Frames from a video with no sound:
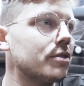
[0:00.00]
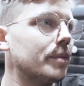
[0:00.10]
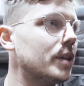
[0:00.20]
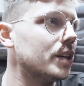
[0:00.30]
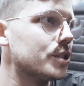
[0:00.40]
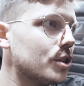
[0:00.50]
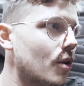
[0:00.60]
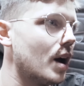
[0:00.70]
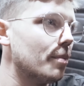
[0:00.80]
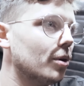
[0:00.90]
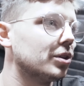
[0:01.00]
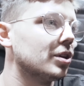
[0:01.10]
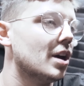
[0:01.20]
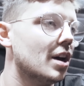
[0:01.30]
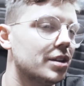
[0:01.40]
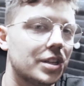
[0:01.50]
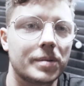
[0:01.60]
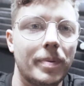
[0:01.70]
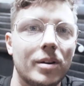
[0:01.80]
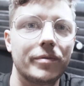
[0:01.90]
grip there, so I bought just
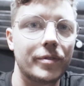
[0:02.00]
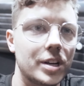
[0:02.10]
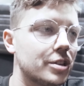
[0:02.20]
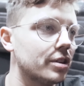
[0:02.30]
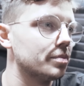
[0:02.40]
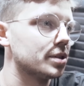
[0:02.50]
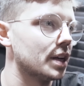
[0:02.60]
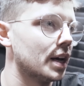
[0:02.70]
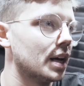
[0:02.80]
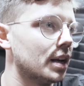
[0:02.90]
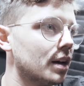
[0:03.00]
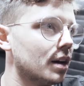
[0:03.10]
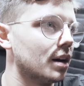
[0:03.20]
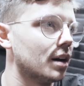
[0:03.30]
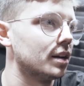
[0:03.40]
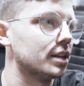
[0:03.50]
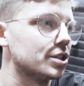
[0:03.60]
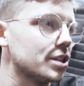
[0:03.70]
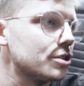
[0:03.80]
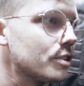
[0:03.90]
a pair of fresh grips, and let's
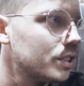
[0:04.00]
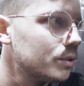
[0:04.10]
just try